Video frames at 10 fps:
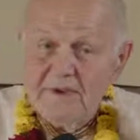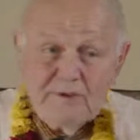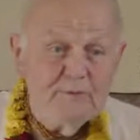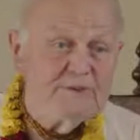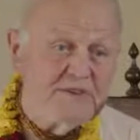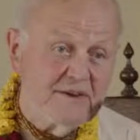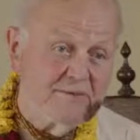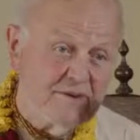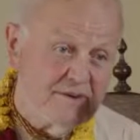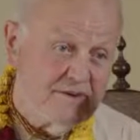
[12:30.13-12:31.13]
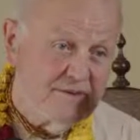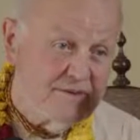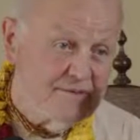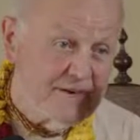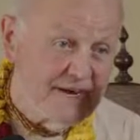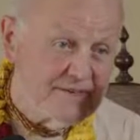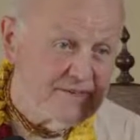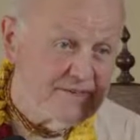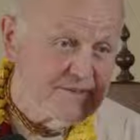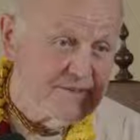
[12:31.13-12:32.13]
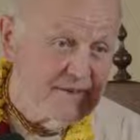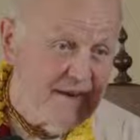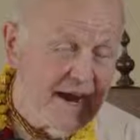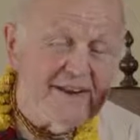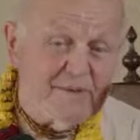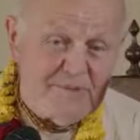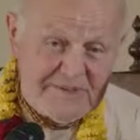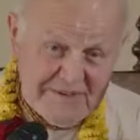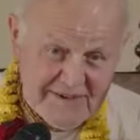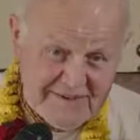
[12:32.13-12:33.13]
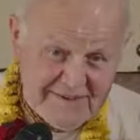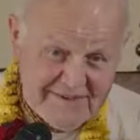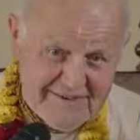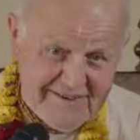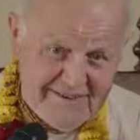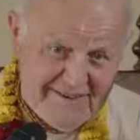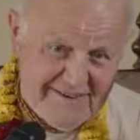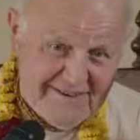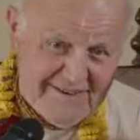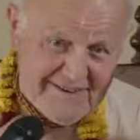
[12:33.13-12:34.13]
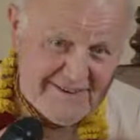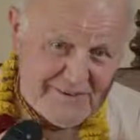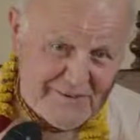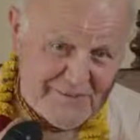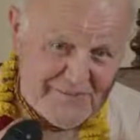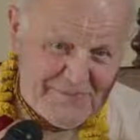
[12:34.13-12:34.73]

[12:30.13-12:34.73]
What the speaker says: you will suffer the reactions, 100%. You know?